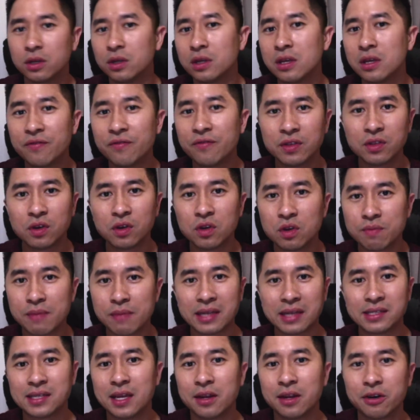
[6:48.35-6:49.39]
Even though you
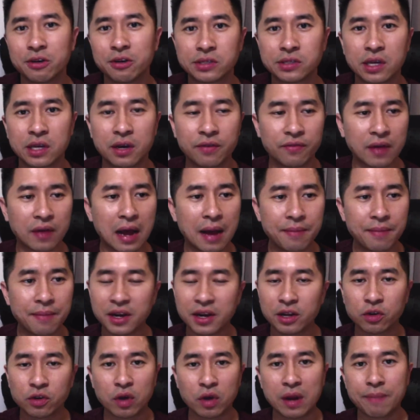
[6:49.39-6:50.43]
might say to yourself, I'm not
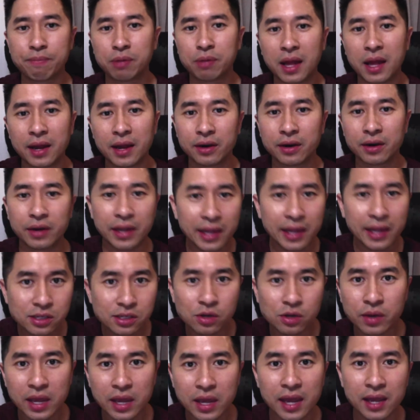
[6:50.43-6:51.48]
a great planner, it's
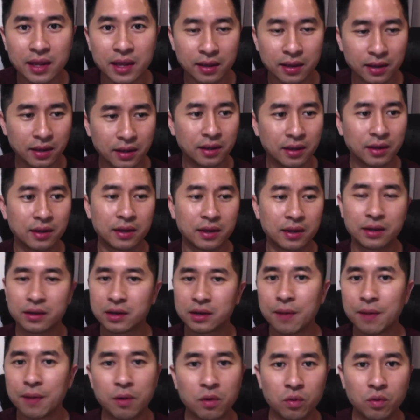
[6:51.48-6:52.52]
okay.
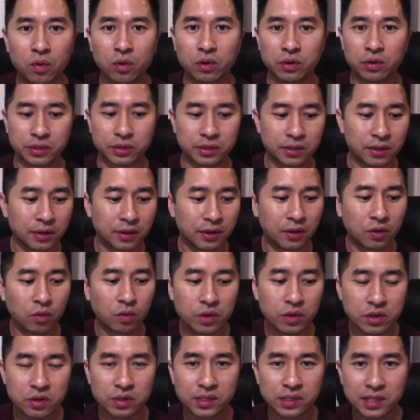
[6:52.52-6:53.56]
Couple of rules.
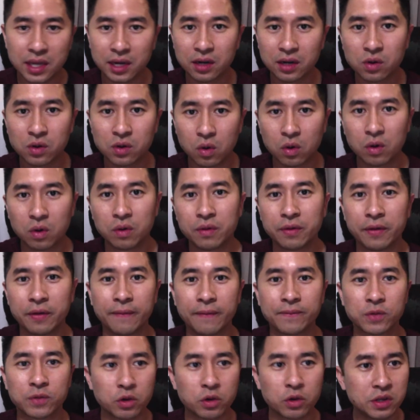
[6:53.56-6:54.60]
When you set a goal
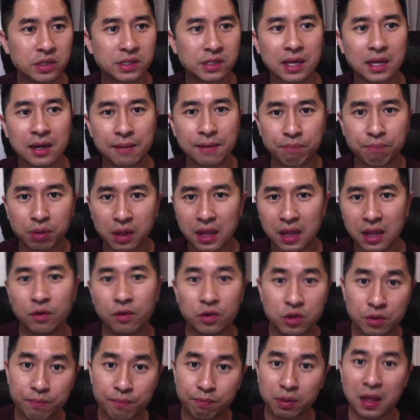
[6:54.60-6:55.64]
or you set a plan,
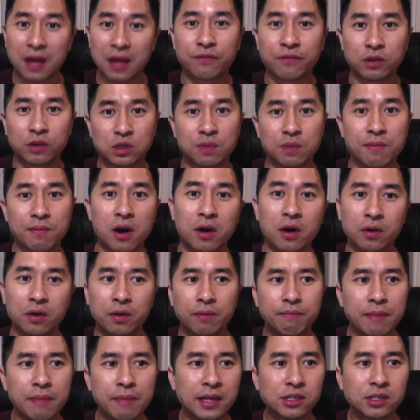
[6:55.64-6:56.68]
when you plan for tomorrow,
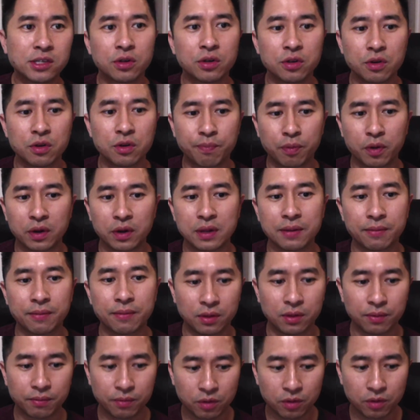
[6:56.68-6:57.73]
make sure you're putting
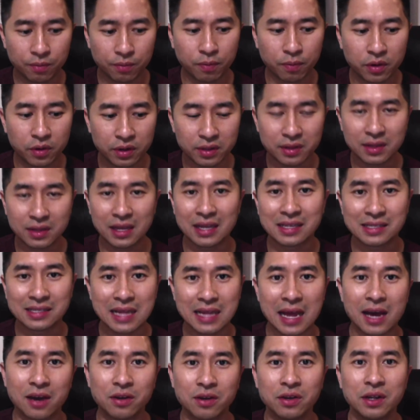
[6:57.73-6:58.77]
things
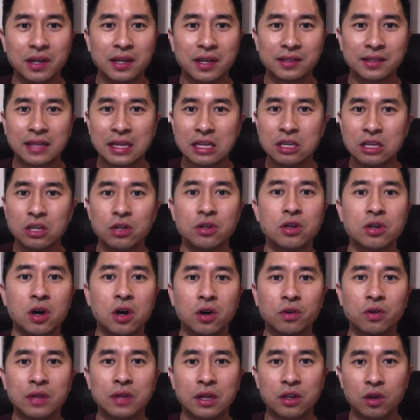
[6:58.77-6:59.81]
down that you
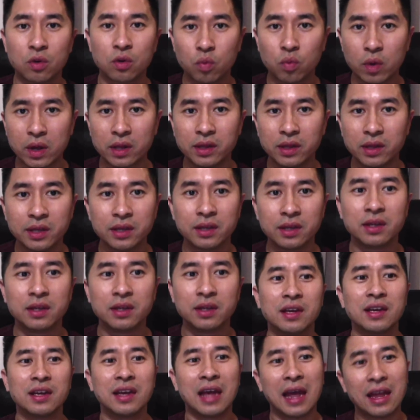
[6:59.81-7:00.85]
know that you're willing
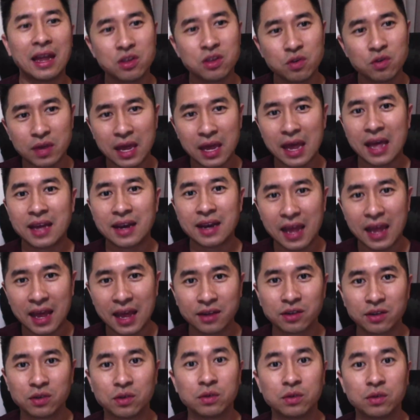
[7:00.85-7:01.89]
and you can
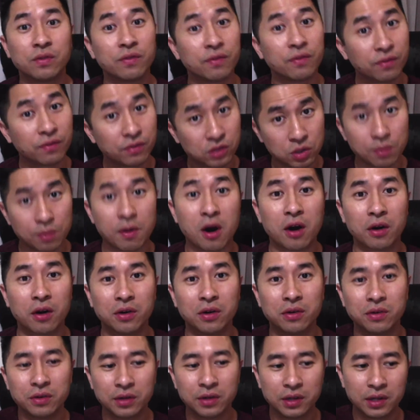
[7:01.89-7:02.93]
handle tomorrow.
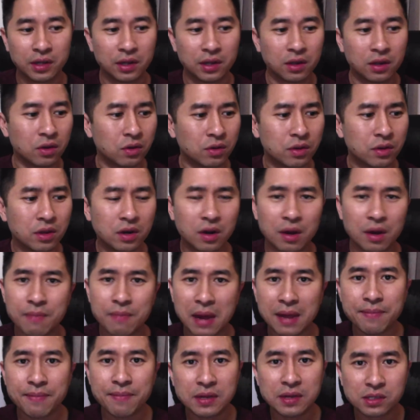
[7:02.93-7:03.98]
You know, it
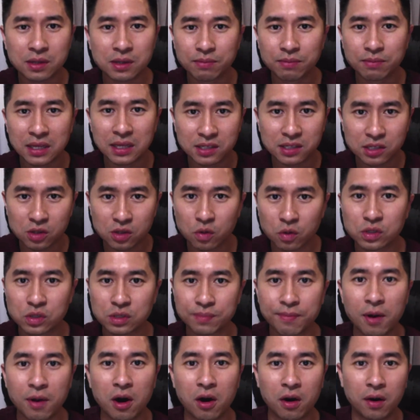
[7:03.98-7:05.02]
might be something so
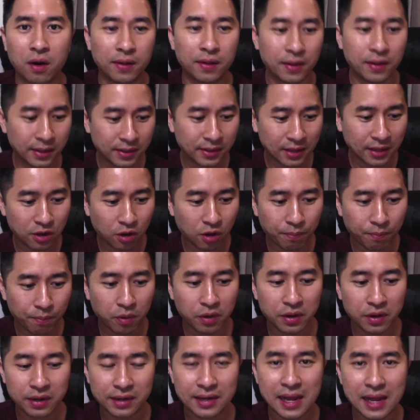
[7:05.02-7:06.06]
small that you're
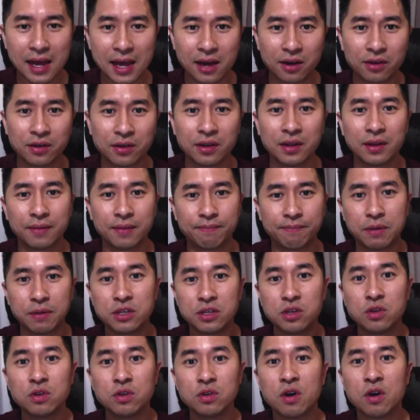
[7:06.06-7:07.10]
putting down, but
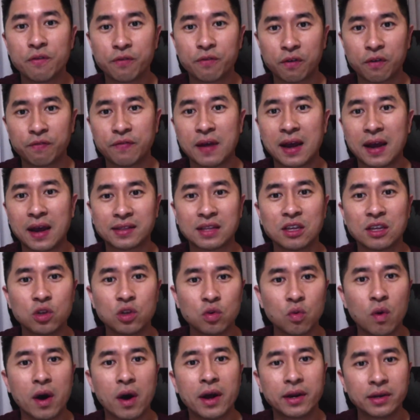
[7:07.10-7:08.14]
you know for a fact that you
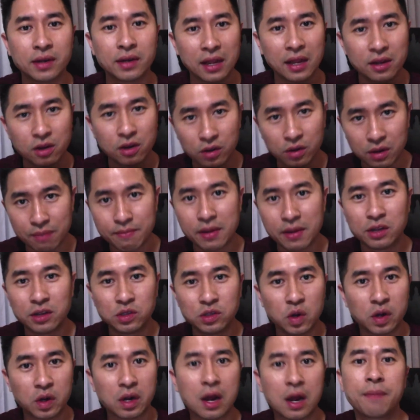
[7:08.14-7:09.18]
want and you're committed
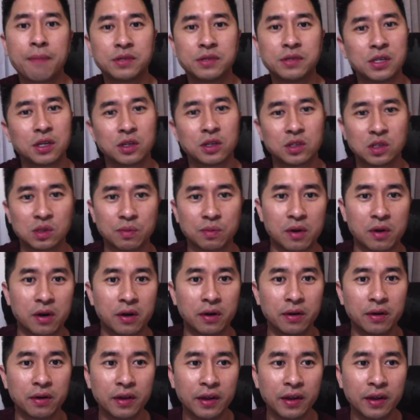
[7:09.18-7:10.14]
to accomplishing it tomorrow.